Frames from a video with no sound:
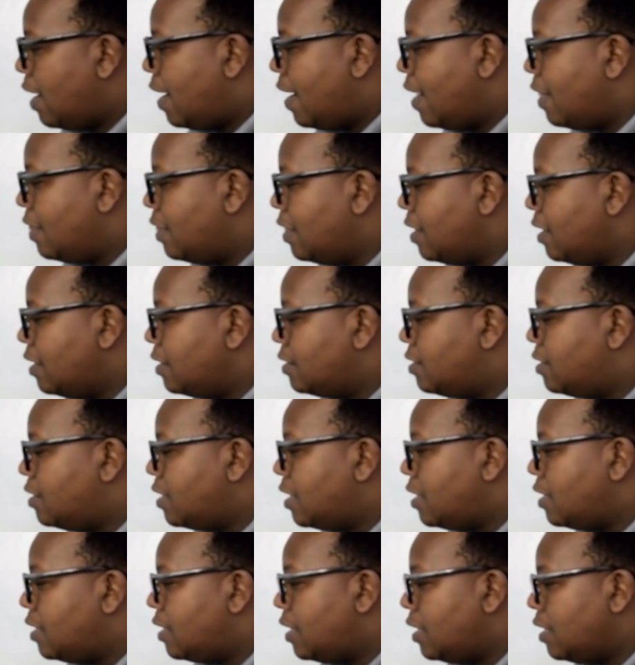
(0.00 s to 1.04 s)
this
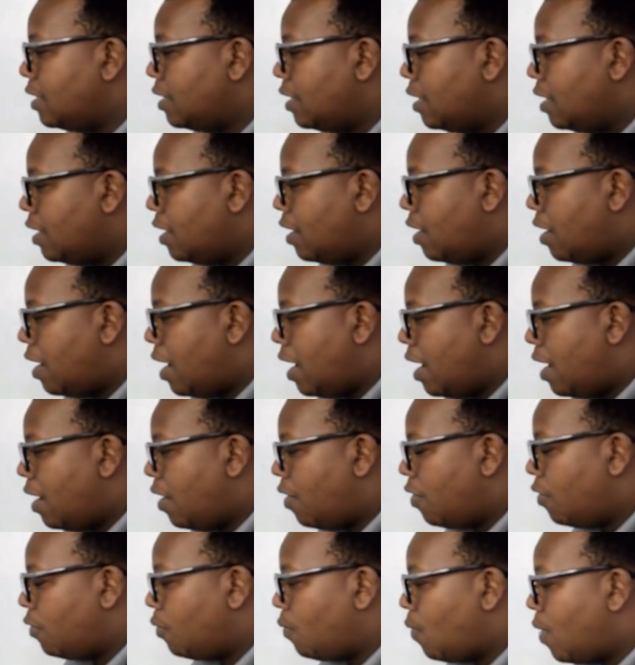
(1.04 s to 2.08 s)
trend line
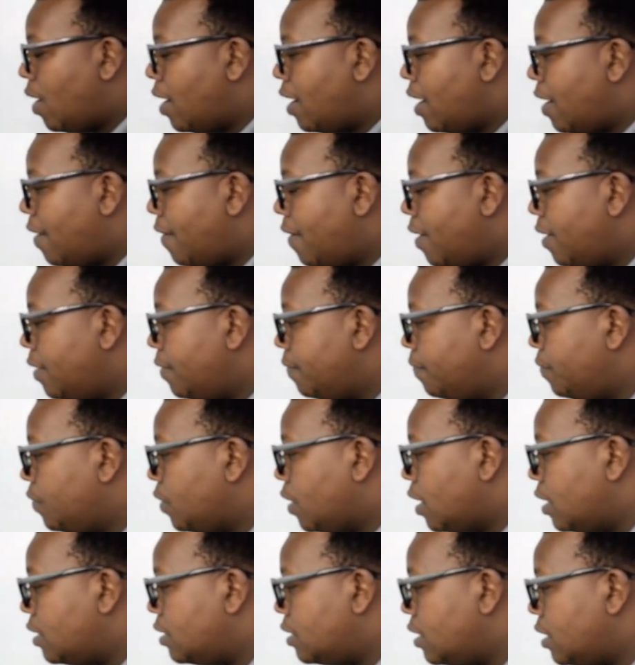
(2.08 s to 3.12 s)
on 1 hour. You
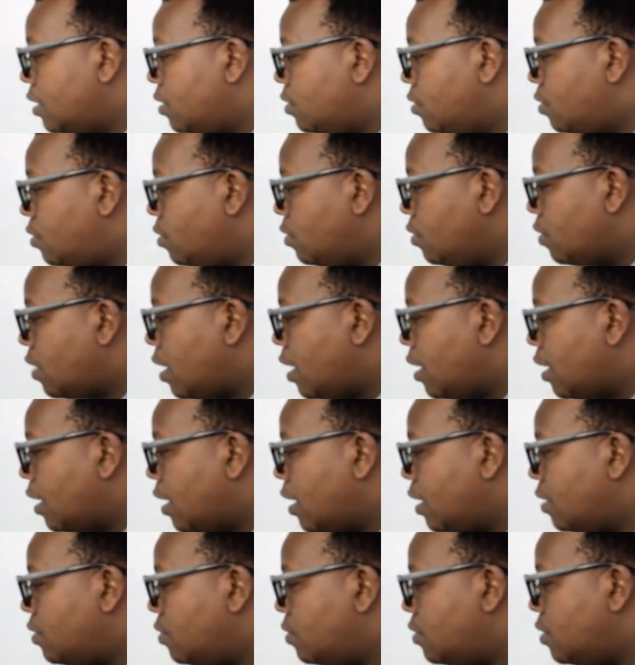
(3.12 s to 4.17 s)
can
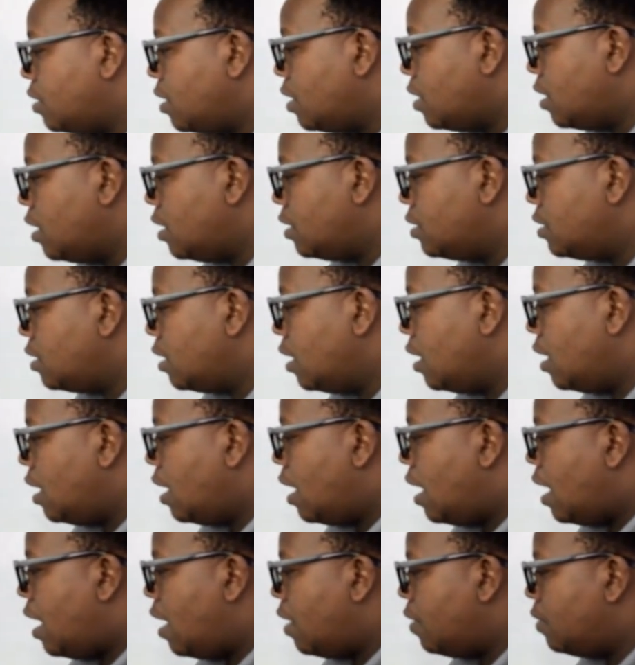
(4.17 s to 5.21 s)
get to see this.
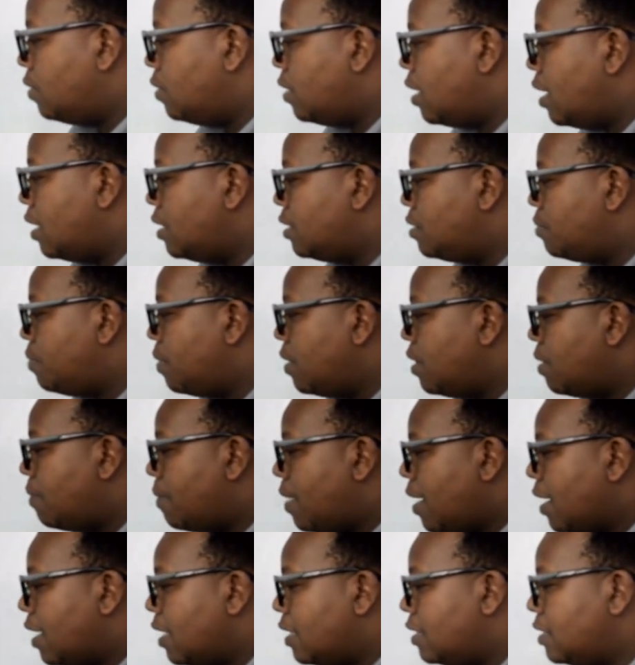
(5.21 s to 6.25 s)
I would anticipate the
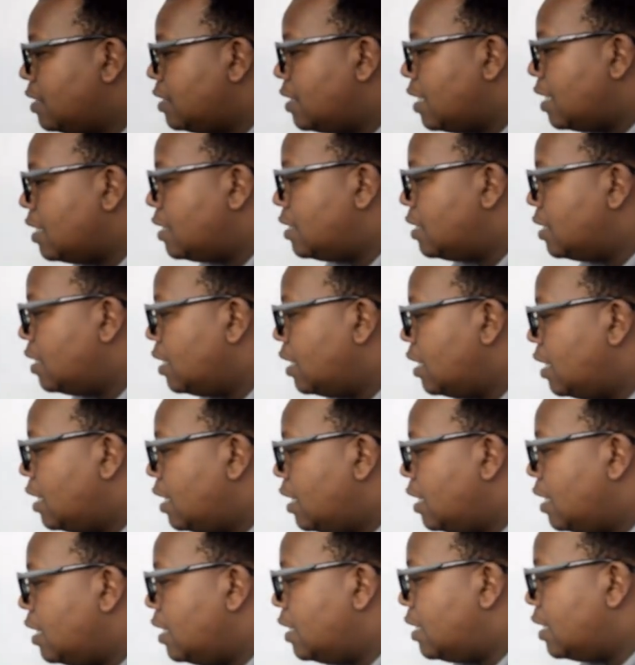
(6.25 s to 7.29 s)
market is just
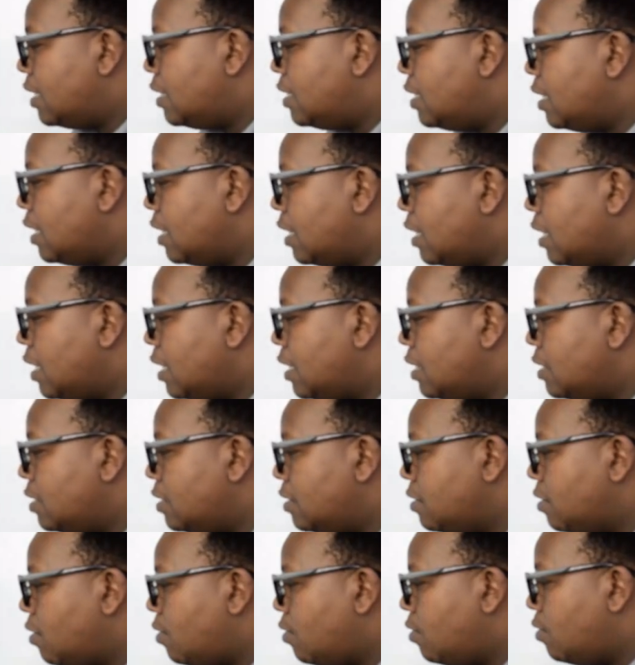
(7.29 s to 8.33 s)
retesting this
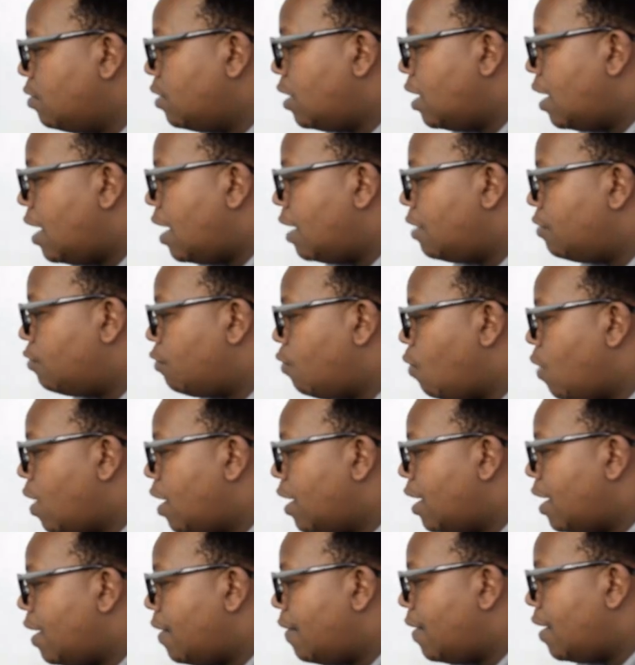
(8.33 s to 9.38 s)
zone at
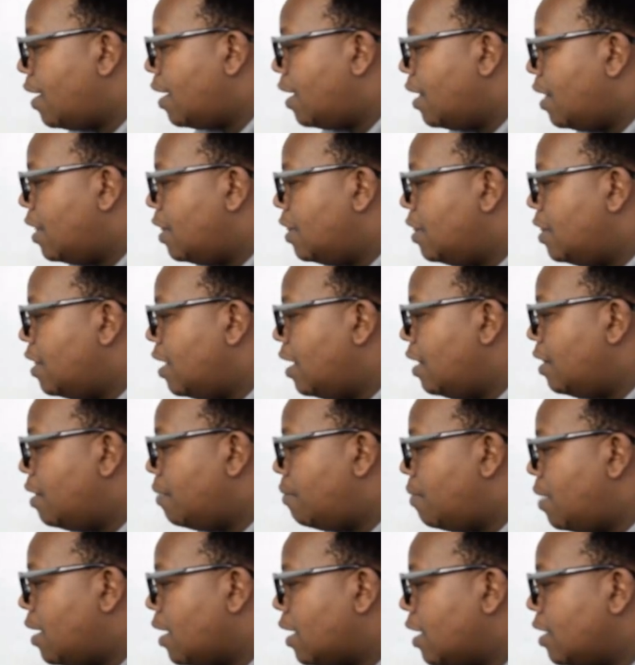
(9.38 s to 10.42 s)
1 hour, then the
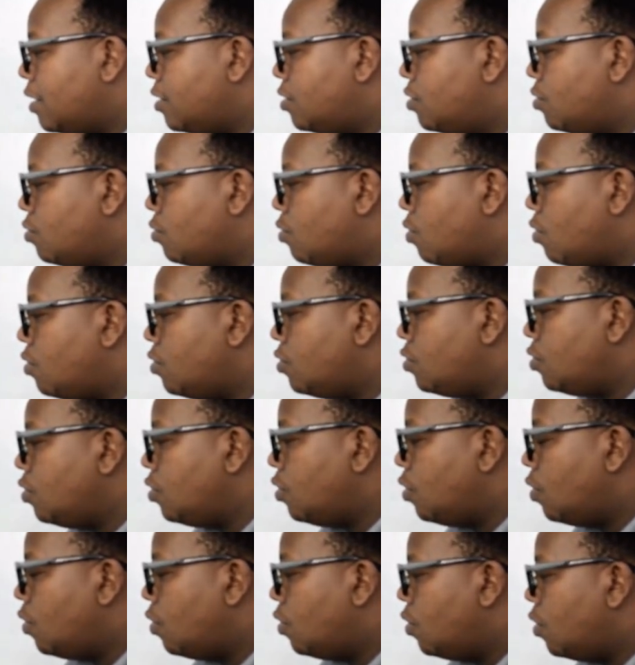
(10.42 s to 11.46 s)
market to
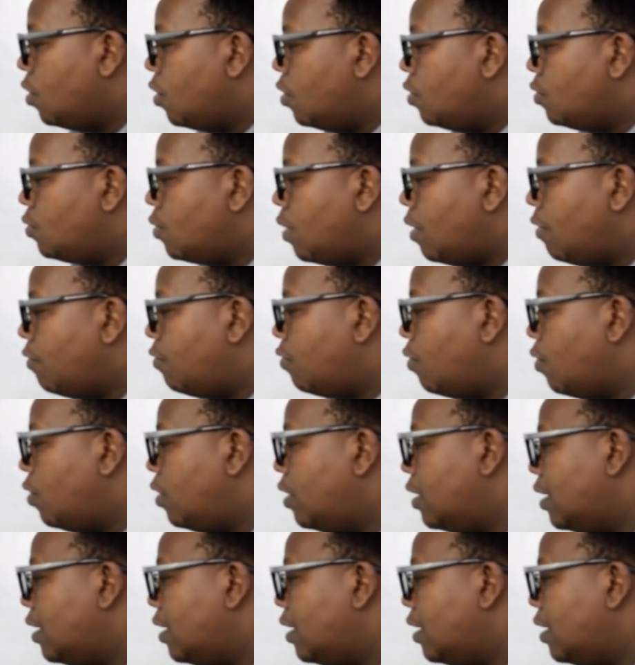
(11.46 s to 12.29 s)
continue to unfold